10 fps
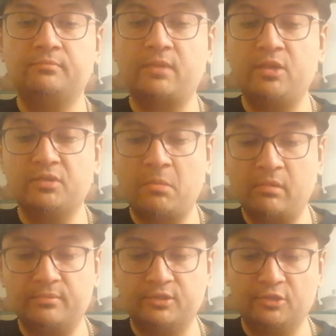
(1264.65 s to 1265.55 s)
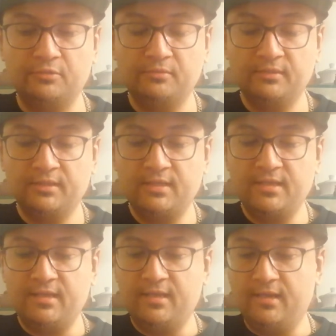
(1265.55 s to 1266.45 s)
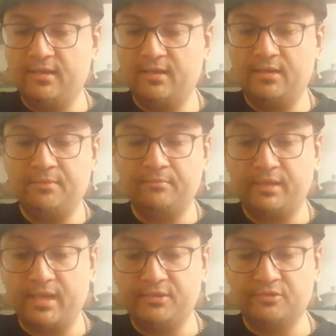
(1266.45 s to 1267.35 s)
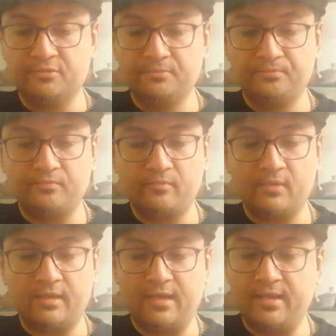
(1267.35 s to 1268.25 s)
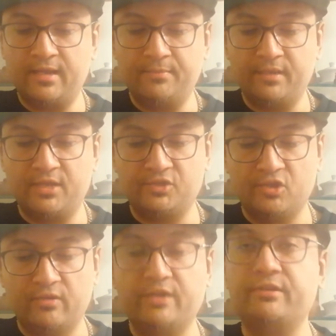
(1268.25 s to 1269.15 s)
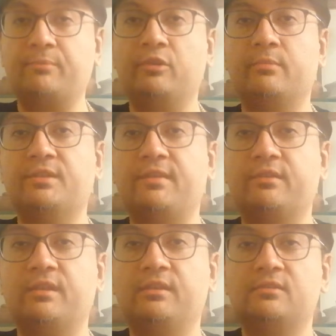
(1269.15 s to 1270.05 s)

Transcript: I know some people don't, but I do. But as you know, I drink pretty much everything.